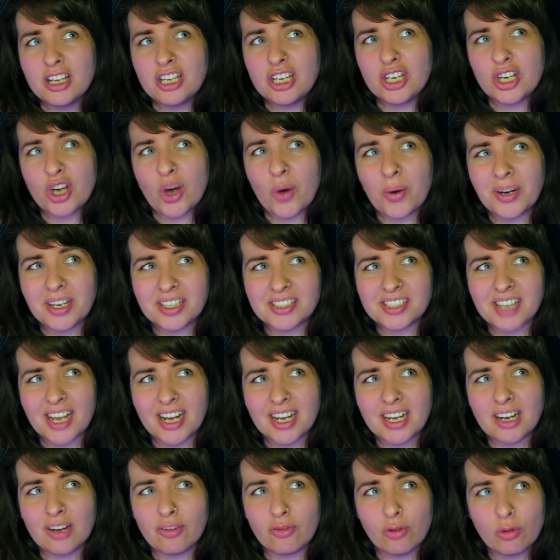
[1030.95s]
you go in a
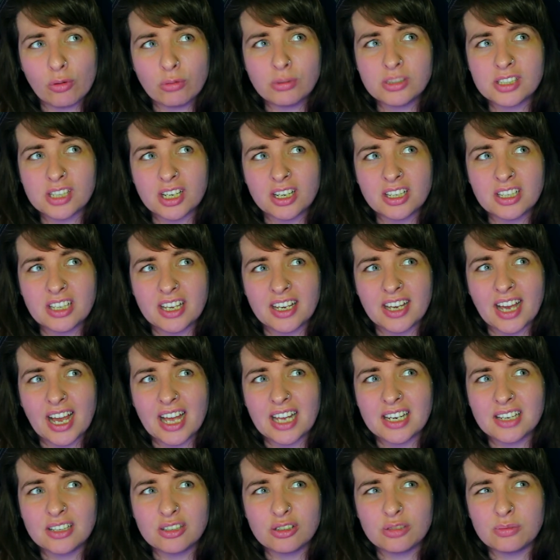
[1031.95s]
tank of water, you
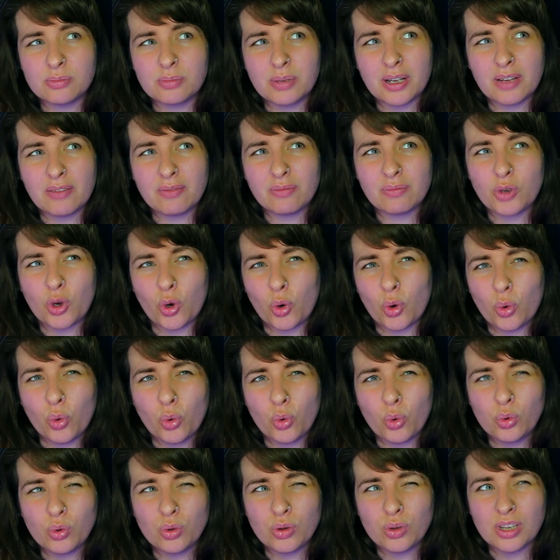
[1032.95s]
get a little bit
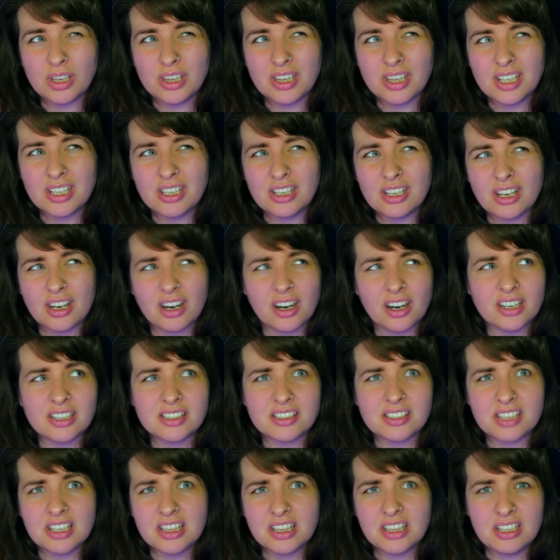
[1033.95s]
cool, and then you kind
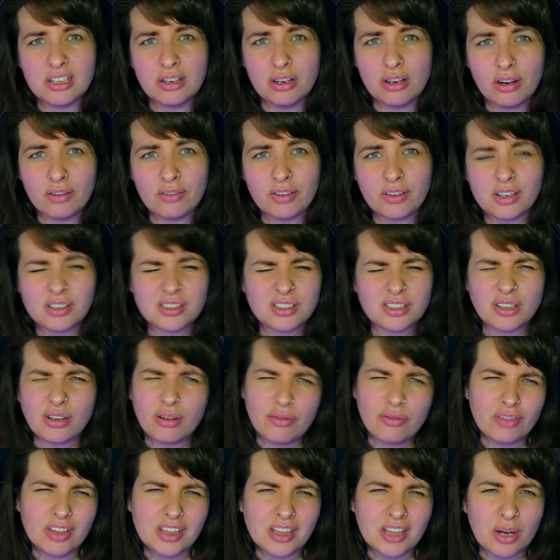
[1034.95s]
of see the universe? I
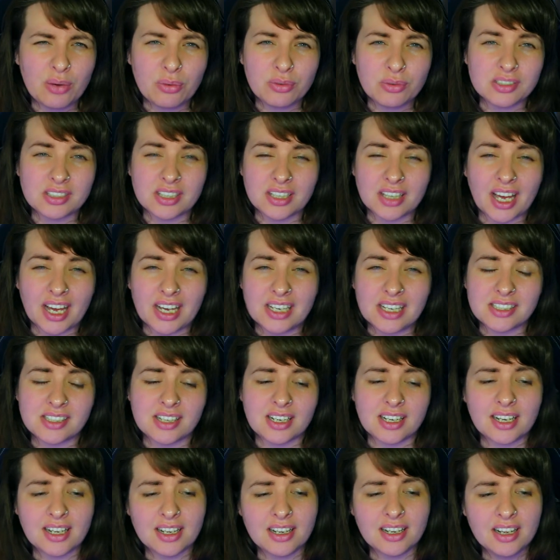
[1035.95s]
don't think that was the
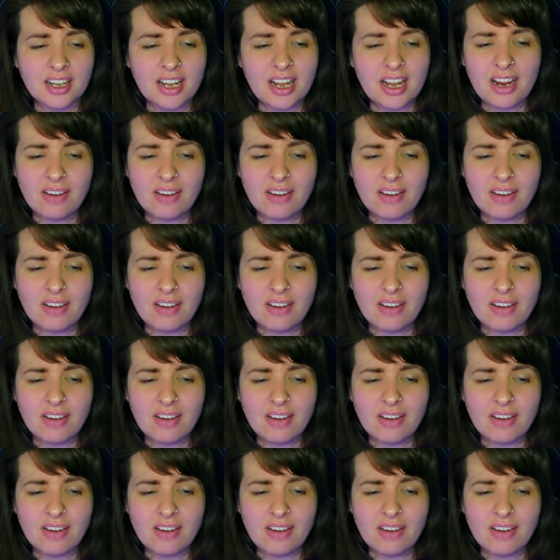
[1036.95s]
case here.